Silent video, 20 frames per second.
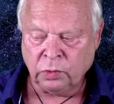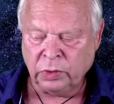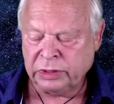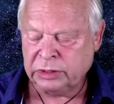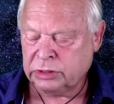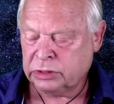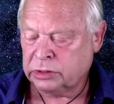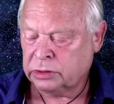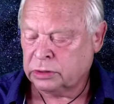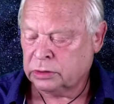
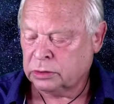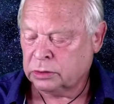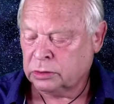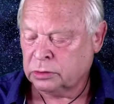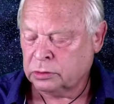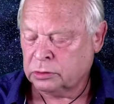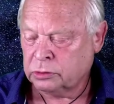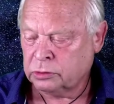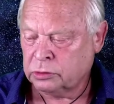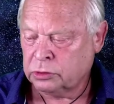Which
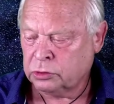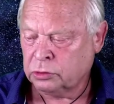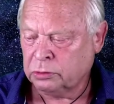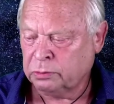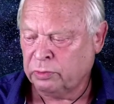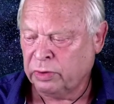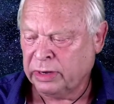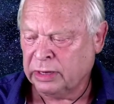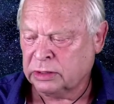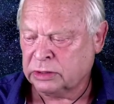
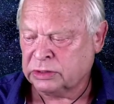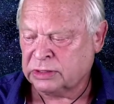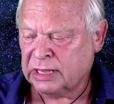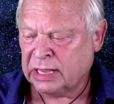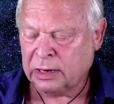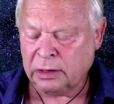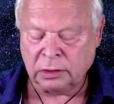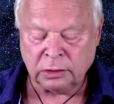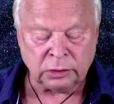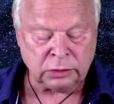should bring us
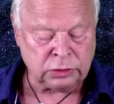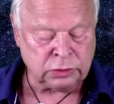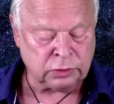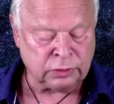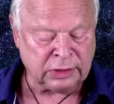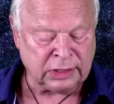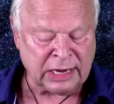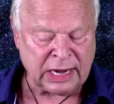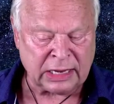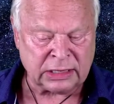then
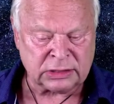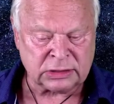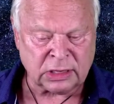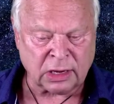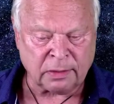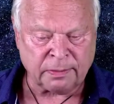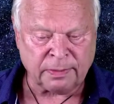to the next